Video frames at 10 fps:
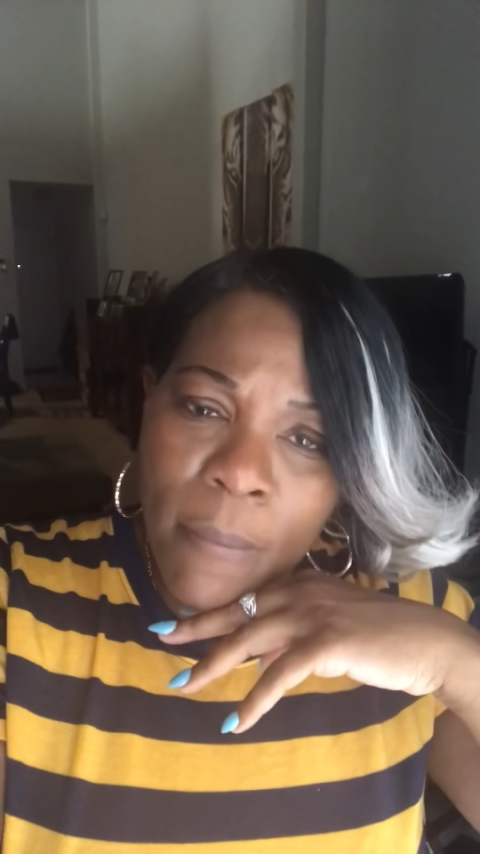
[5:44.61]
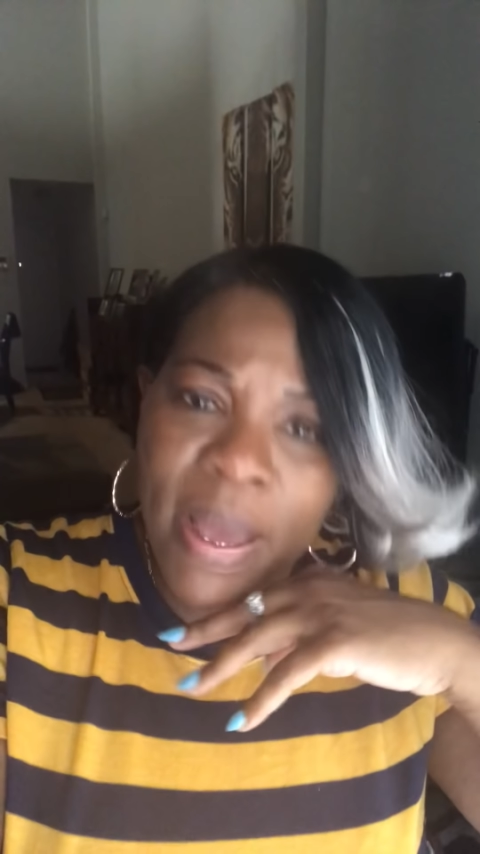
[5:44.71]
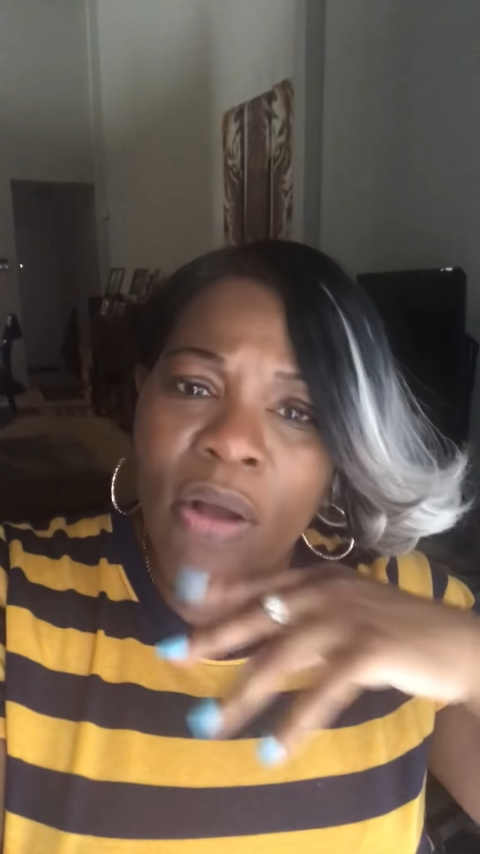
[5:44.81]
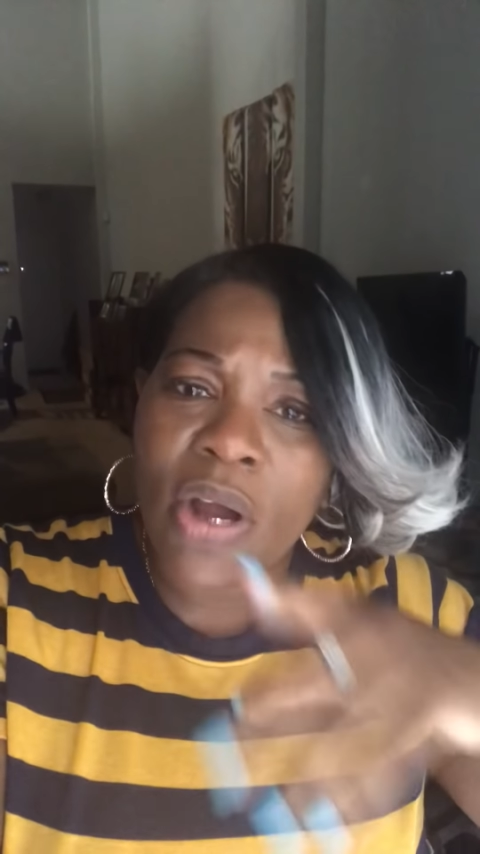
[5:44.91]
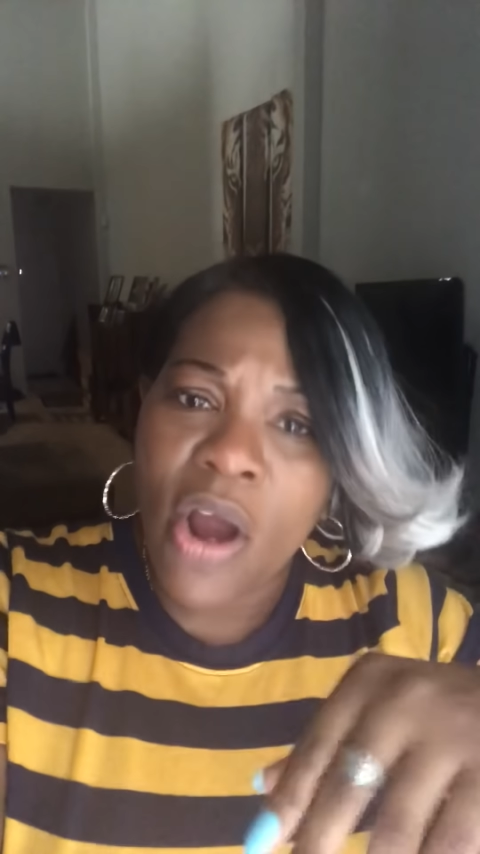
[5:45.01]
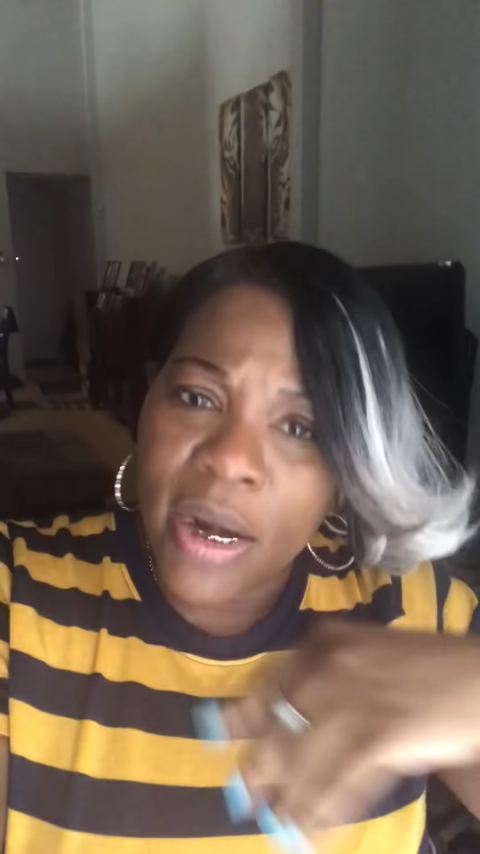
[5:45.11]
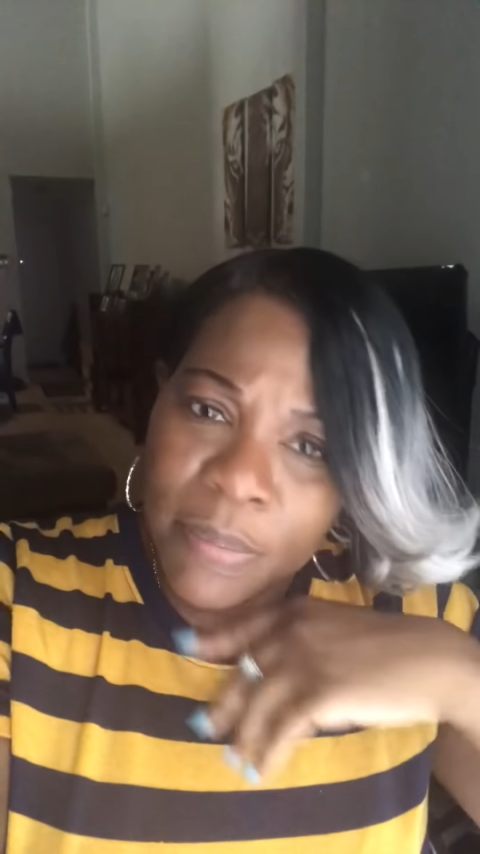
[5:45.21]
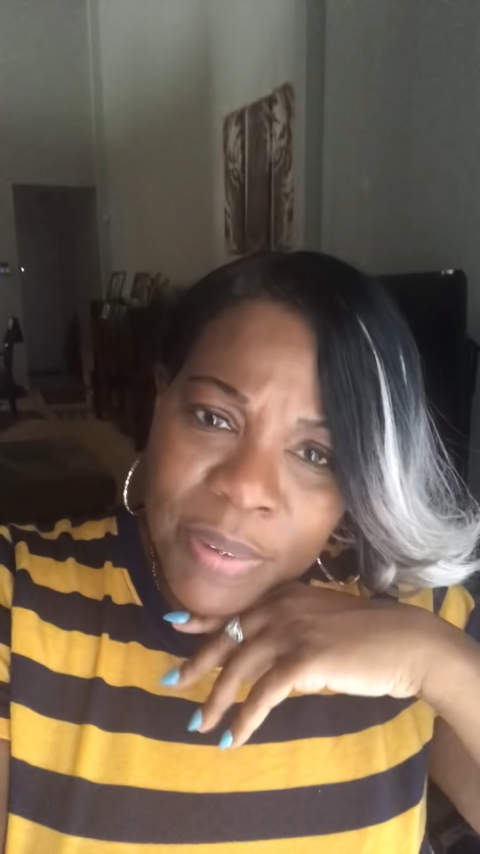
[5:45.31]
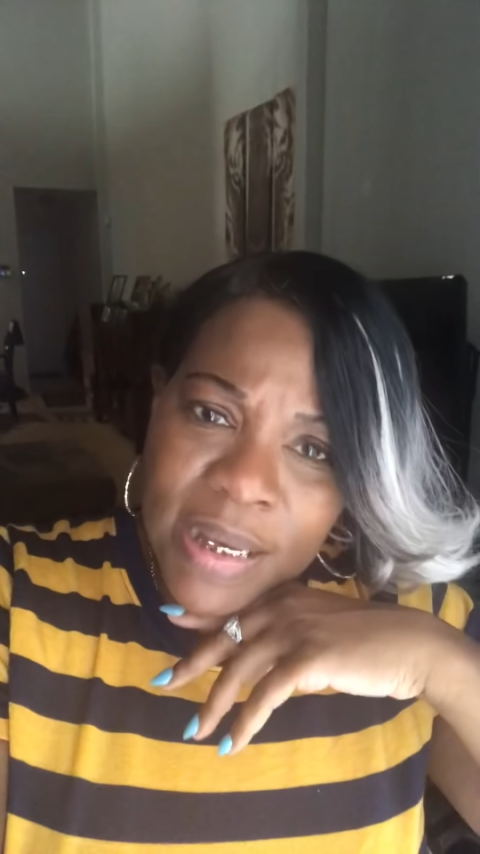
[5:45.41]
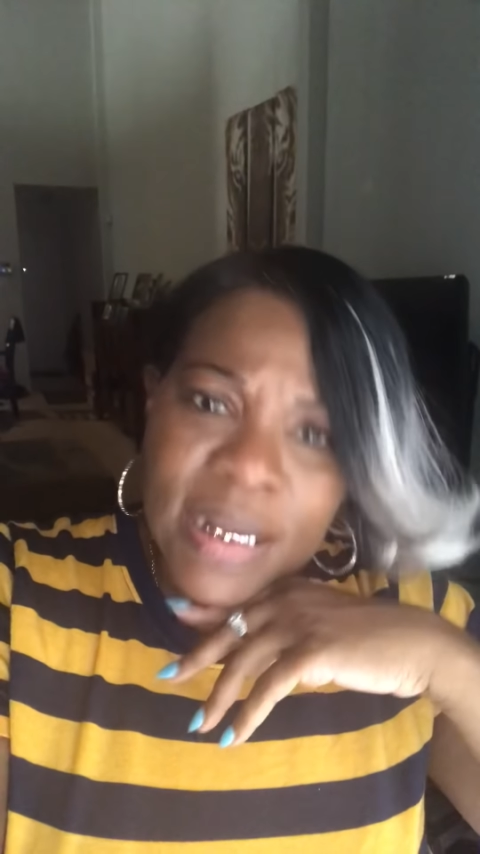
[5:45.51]
about
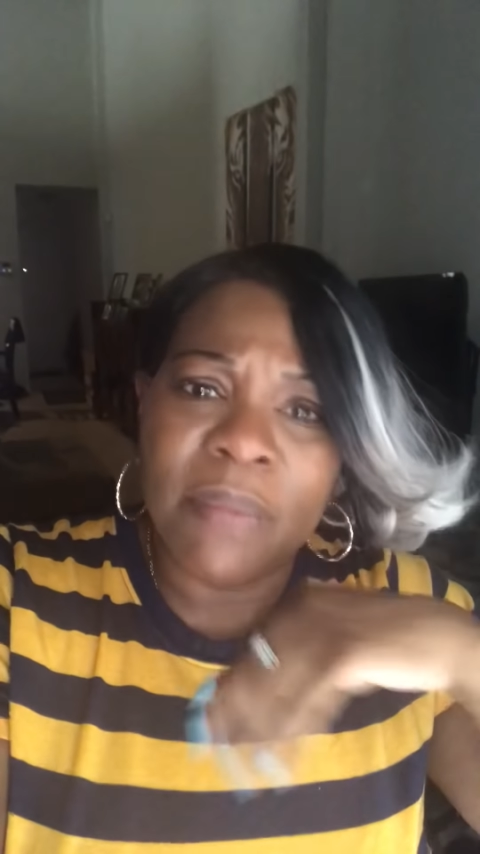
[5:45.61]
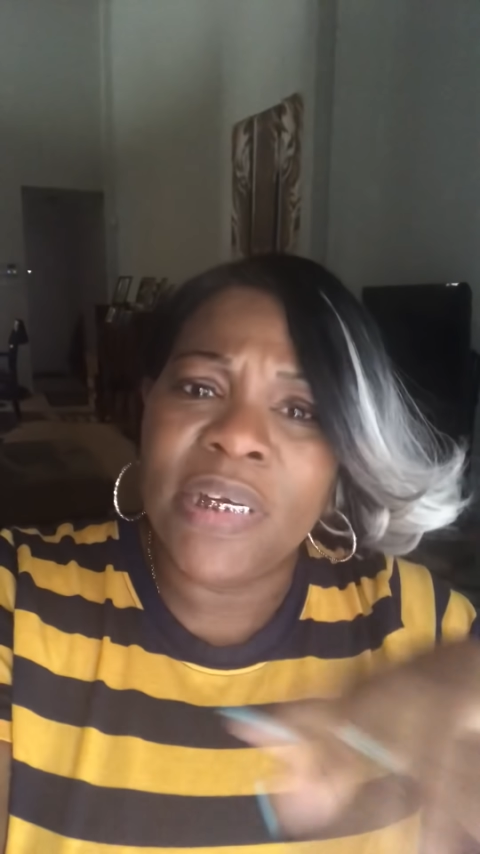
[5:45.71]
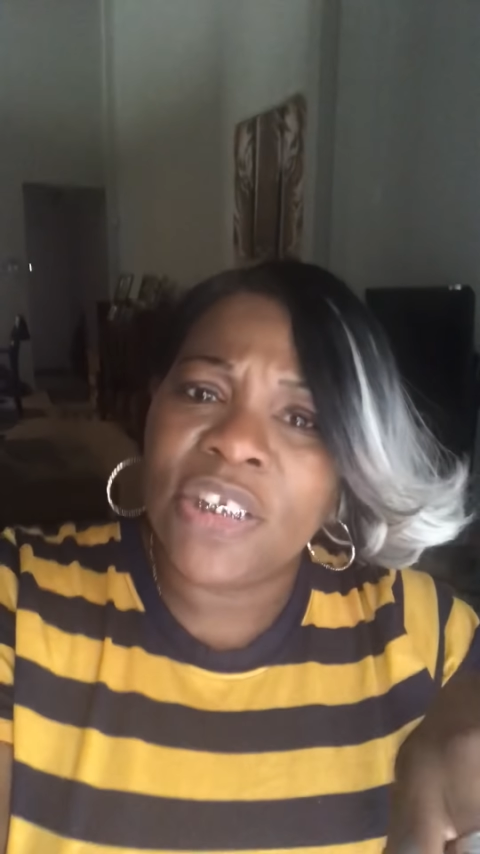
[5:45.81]
Cardi B coming